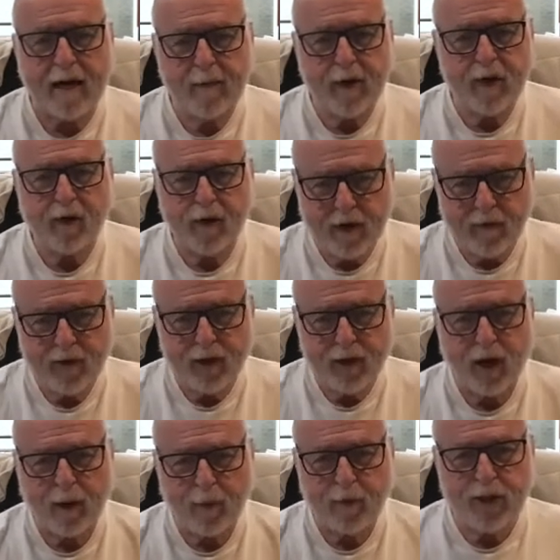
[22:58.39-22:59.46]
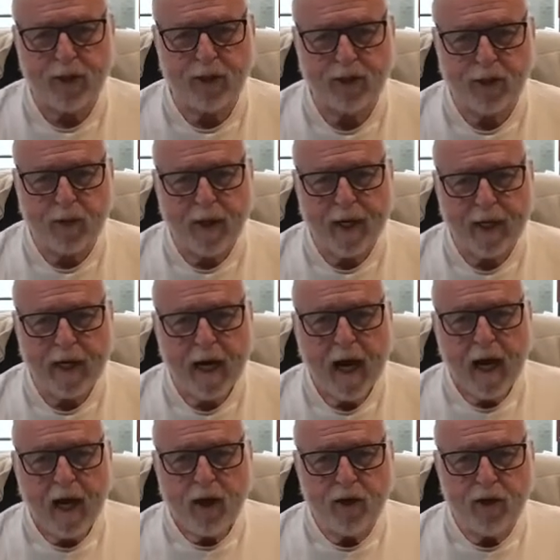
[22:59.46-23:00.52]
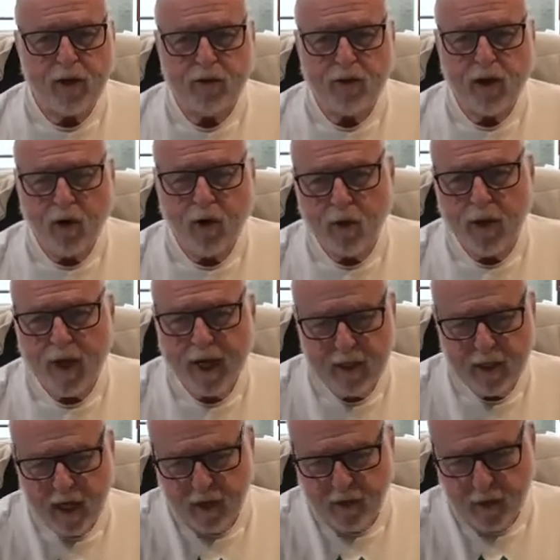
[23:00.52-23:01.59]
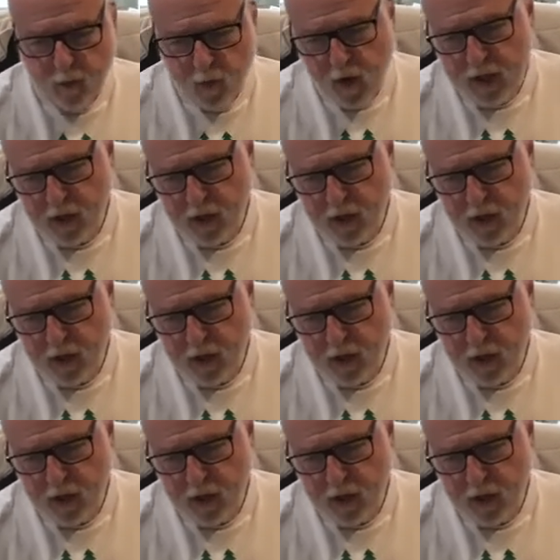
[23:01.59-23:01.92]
you don't have to stop what you're doing. You know that they want a